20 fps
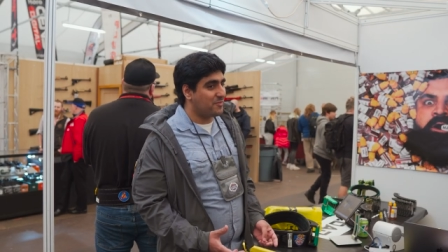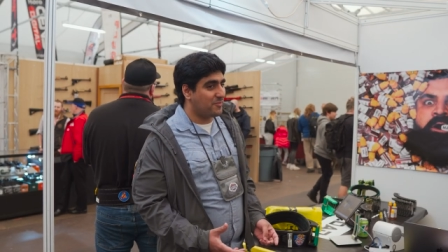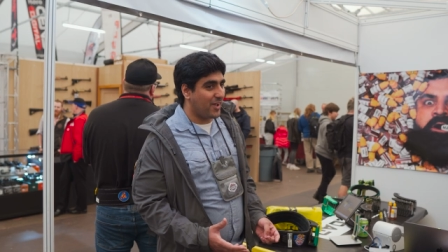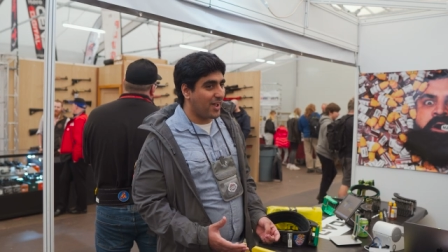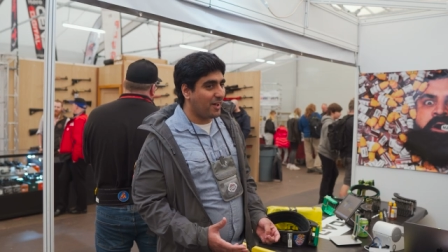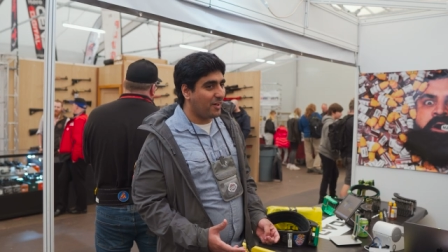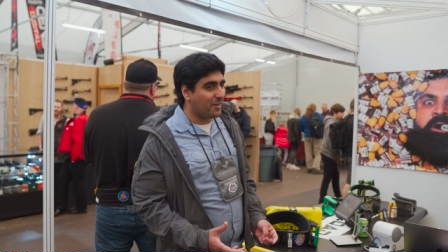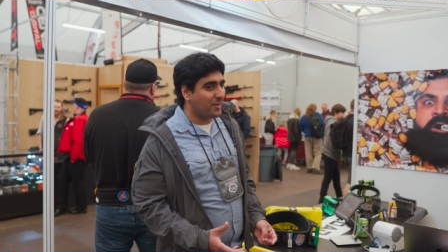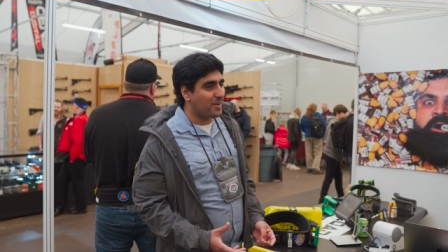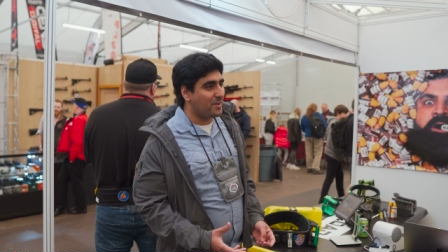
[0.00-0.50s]
We've
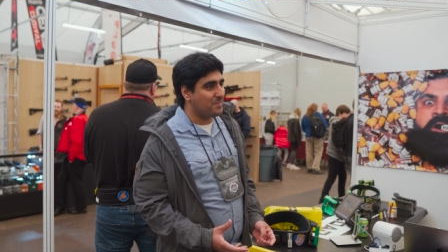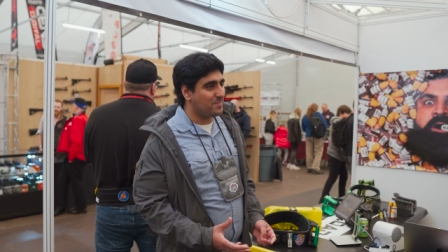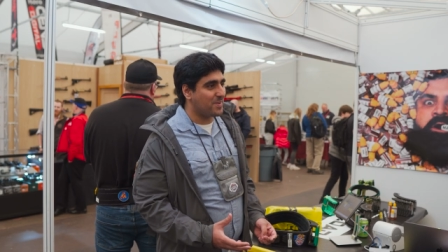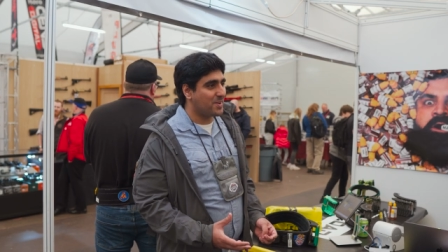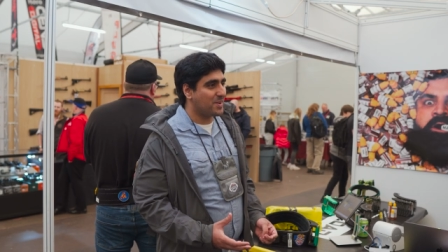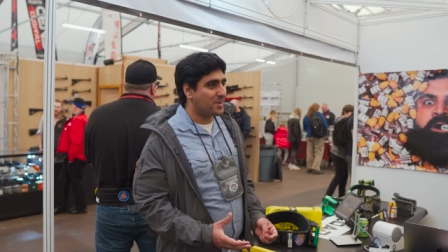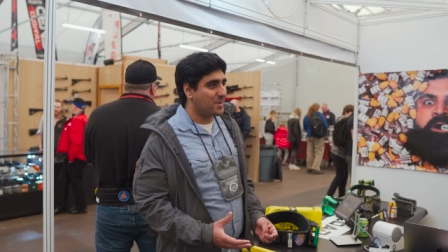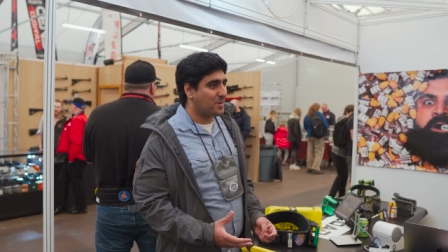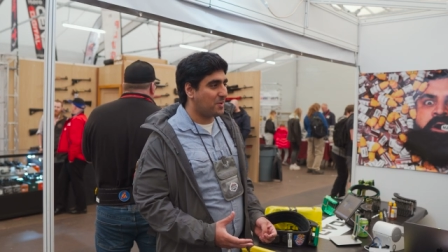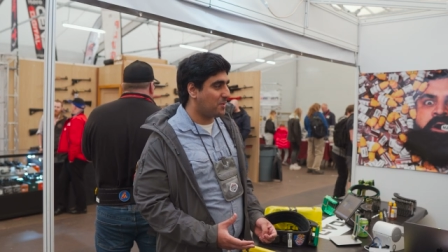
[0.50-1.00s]
held up
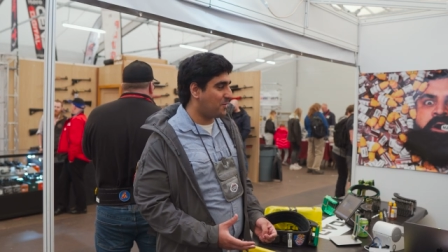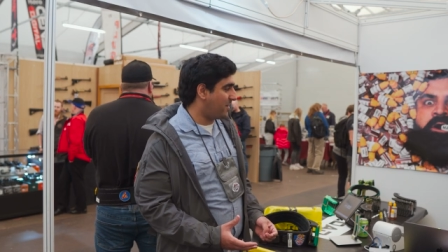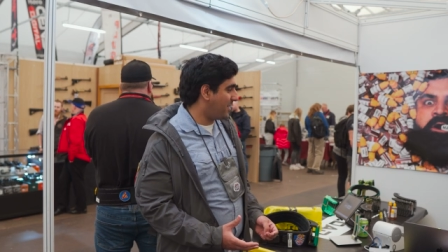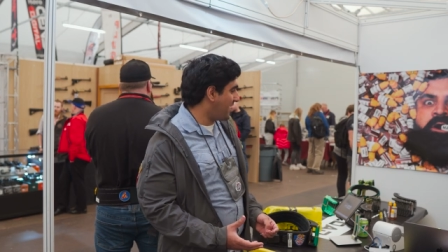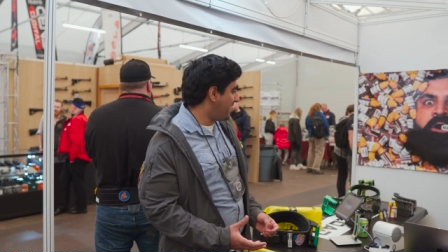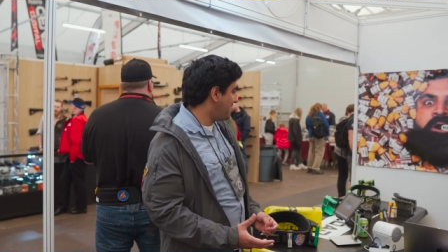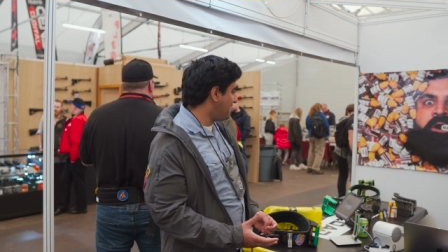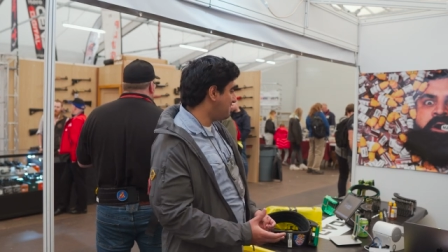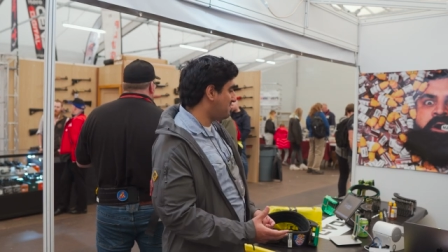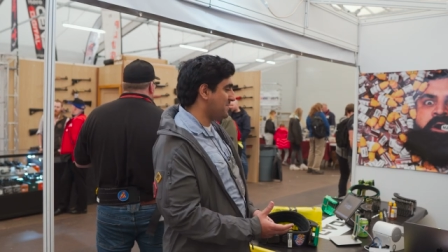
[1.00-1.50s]

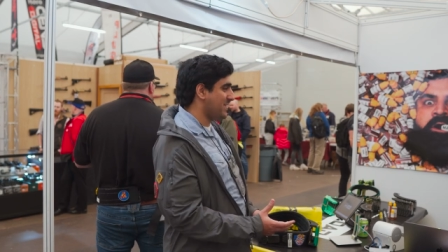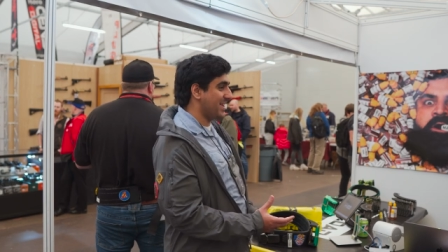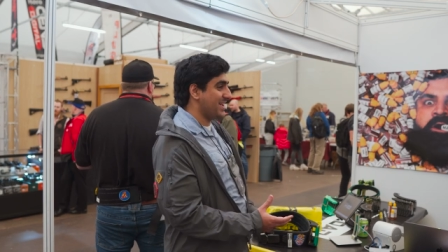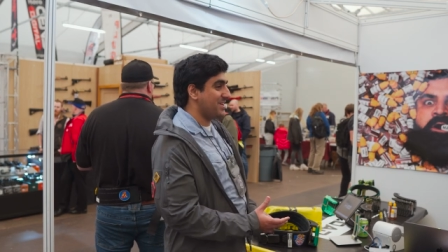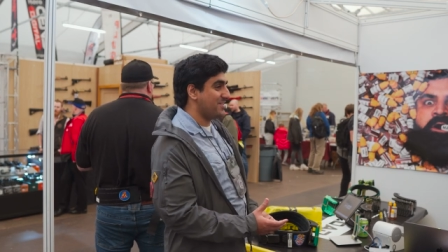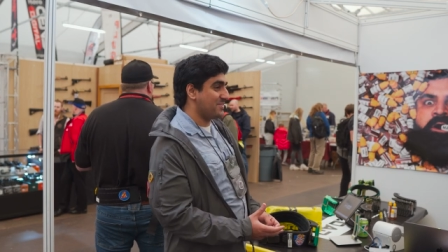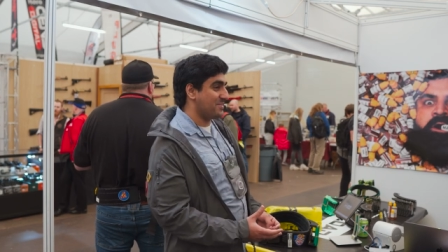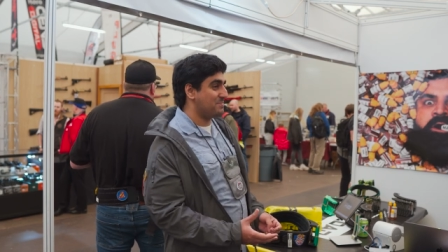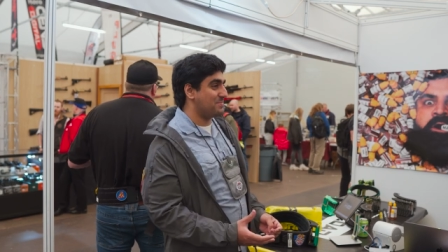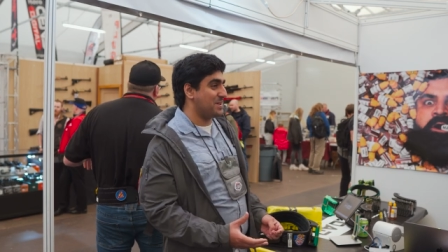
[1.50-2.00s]
quite a bit of the